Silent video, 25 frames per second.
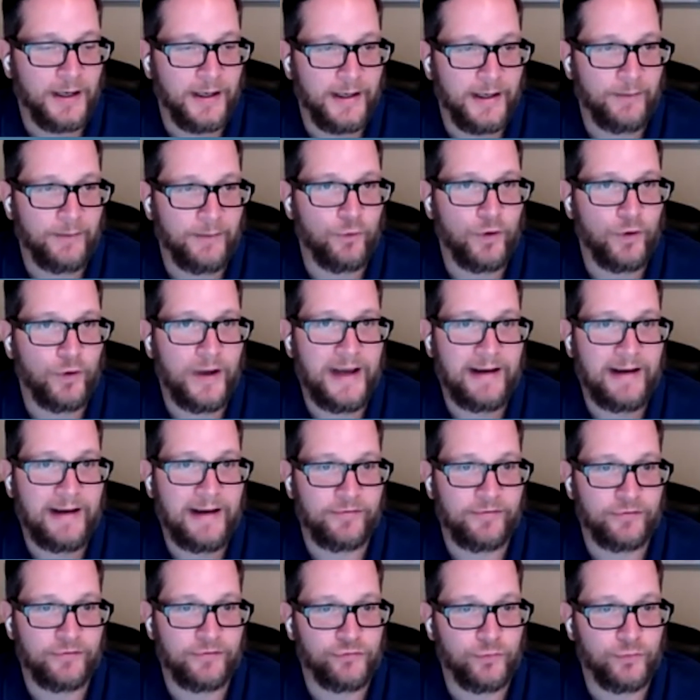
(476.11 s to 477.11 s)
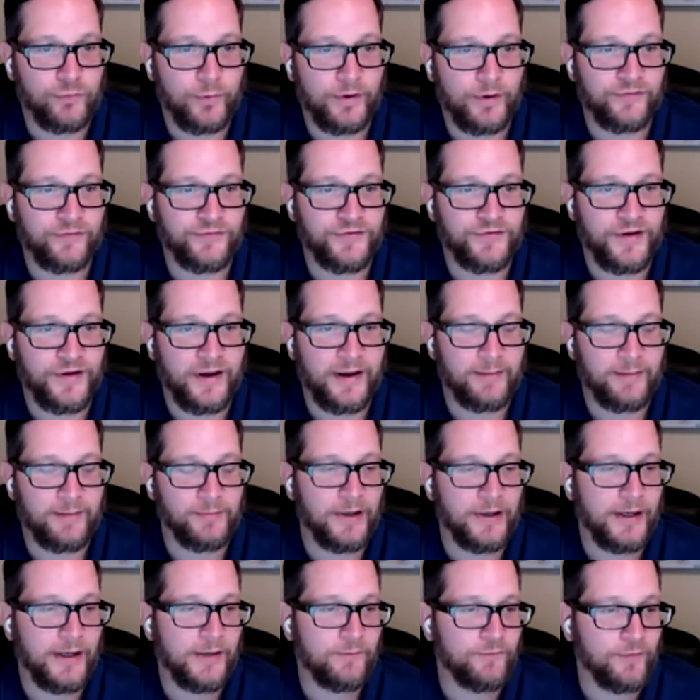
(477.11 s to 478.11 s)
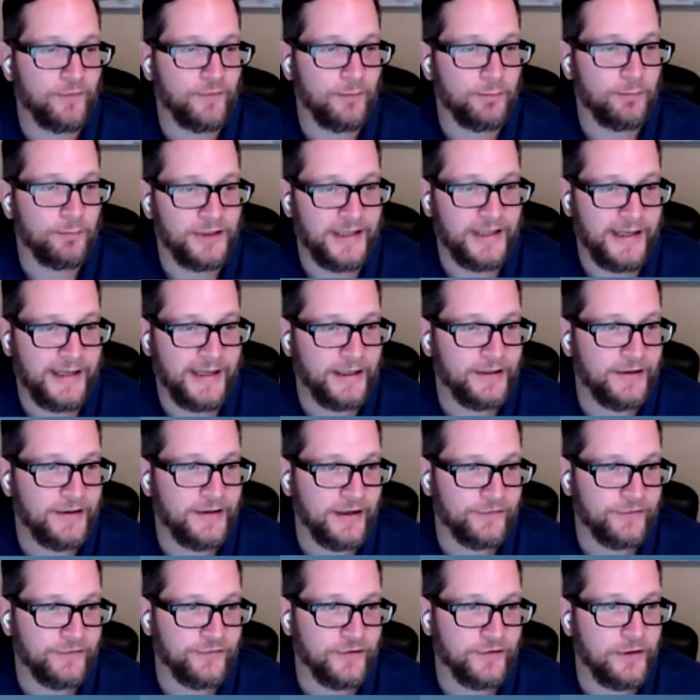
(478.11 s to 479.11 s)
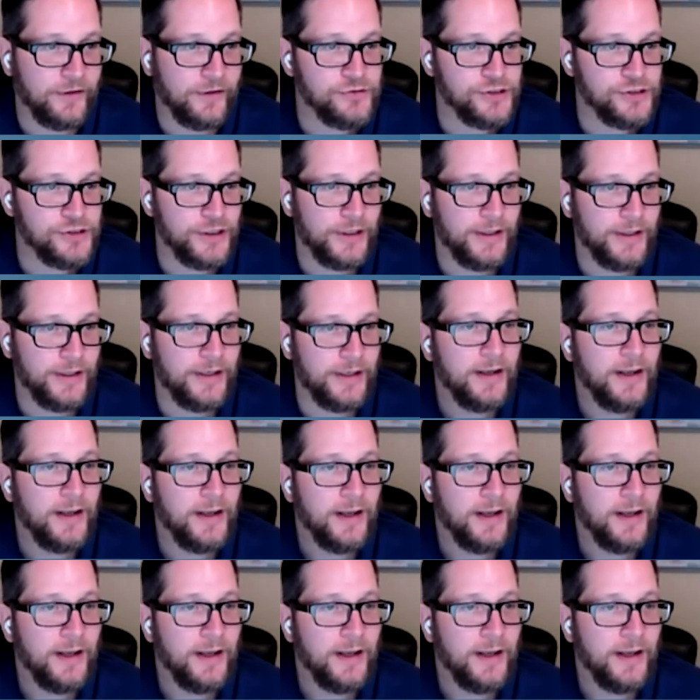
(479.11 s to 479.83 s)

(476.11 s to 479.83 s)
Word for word: It will have the shortest timeline from planning to execution